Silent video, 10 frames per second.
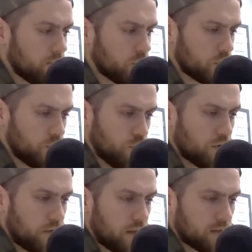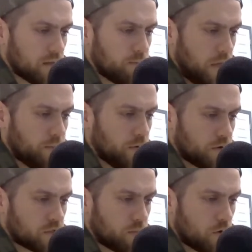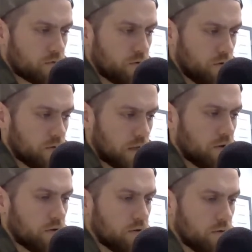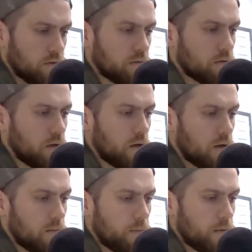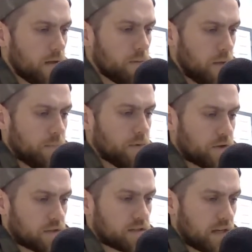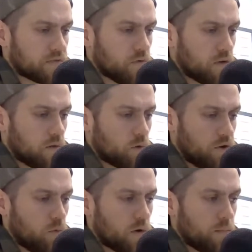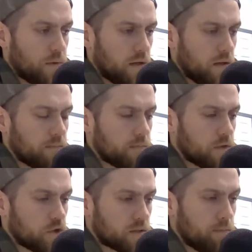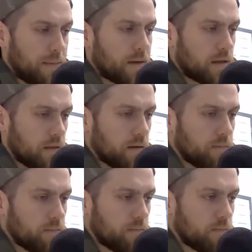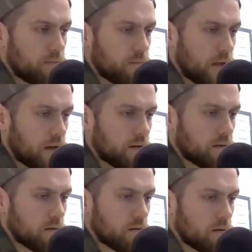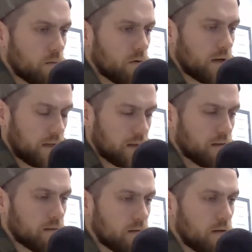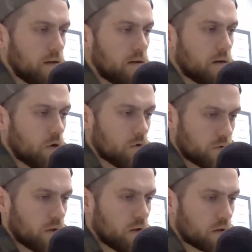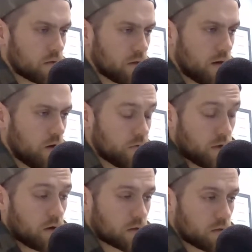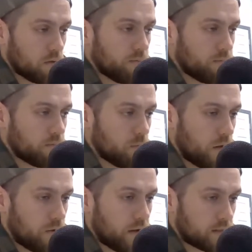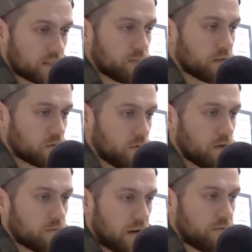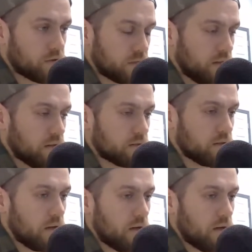Just do the things that people that are smarter than you tell you to do, and the people that are successful and where you want to be, just mimic them. And again, over the long term, whether that's 6 months to a year, 5 years, 10 years,